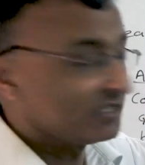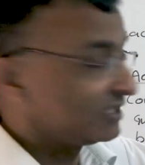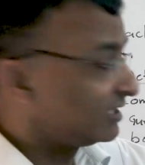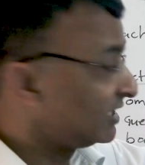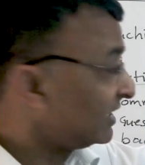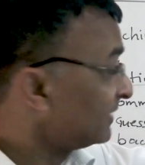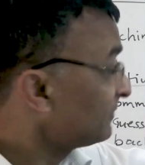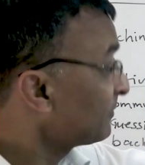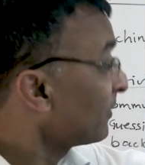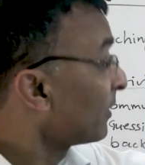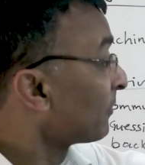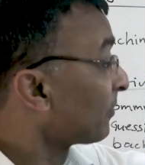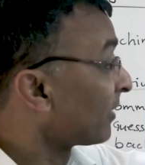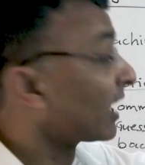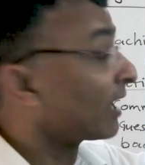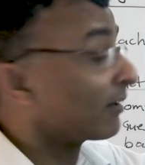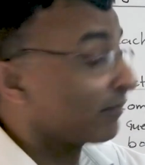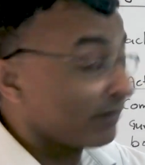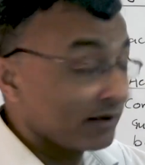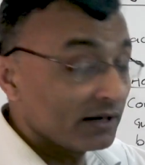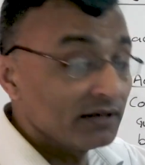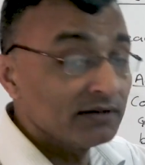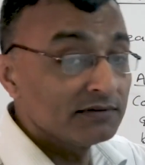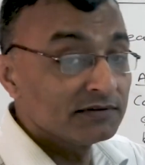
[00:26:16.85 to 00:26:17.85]
if
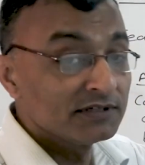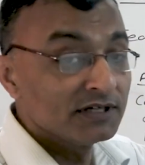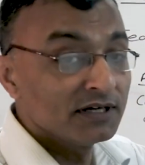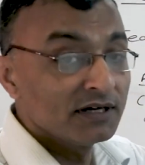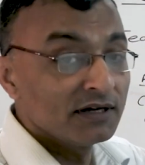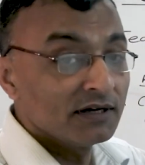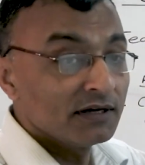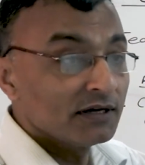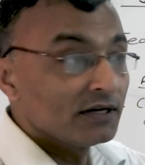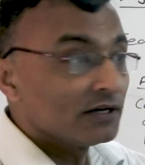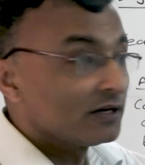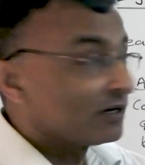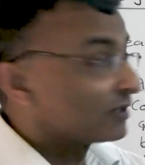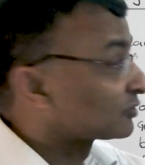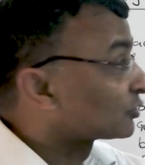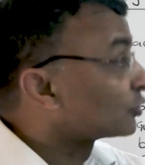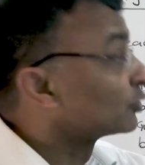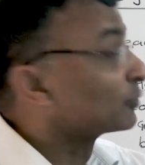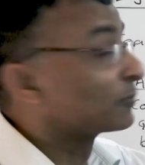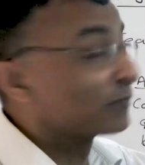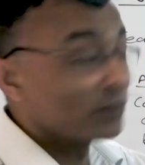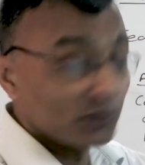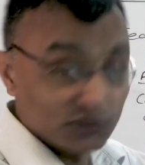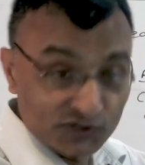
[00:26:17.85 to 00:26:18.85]
available,
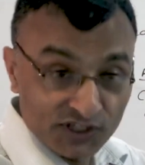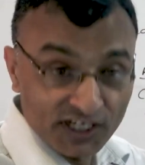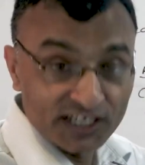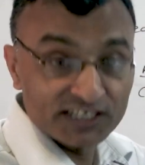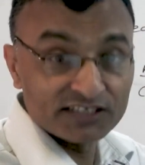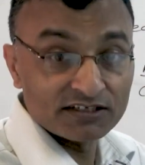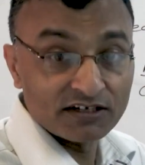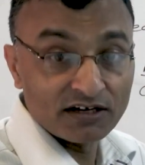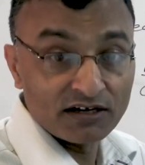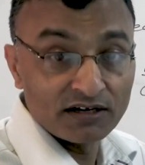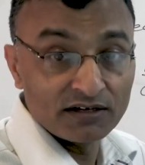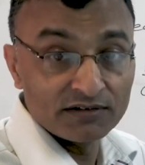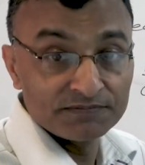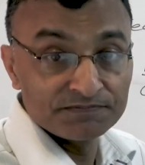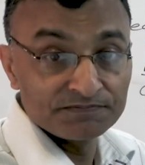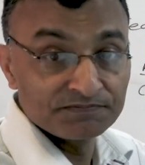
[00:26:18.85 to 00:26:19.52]
through projector